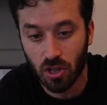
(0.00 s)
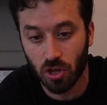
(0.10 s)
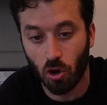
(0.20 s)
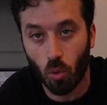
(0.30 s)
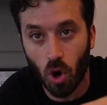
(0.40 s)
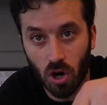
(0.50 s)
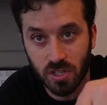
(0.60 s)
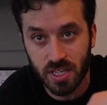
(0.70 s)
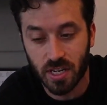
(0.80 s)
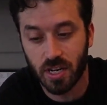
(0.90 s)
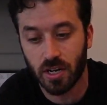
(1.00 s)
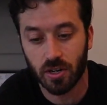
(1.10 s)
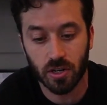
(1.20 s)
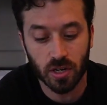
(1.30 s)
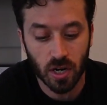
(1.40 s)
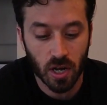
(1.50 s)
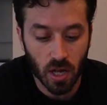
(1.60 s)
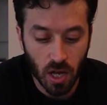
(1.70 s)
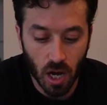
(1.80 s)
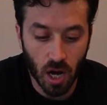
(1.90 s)
little walls in here,
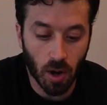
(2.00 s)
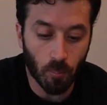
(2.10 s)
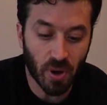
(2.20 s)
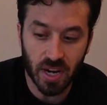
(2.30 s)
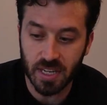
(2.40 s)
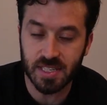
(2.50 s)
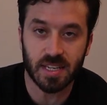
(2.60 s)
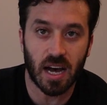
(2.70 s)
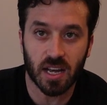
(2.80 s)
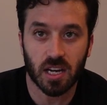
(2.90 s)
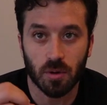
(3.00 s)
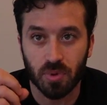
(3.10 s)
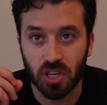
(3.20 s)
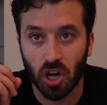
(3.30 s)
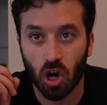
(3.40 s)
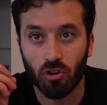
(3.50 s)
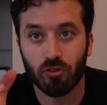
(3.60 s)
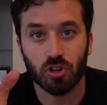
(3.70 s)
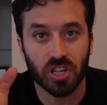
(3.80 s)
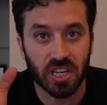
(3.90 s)
but it's not gonna be
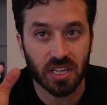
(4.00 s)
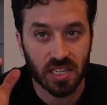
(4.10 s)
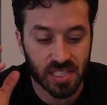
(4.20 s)
overly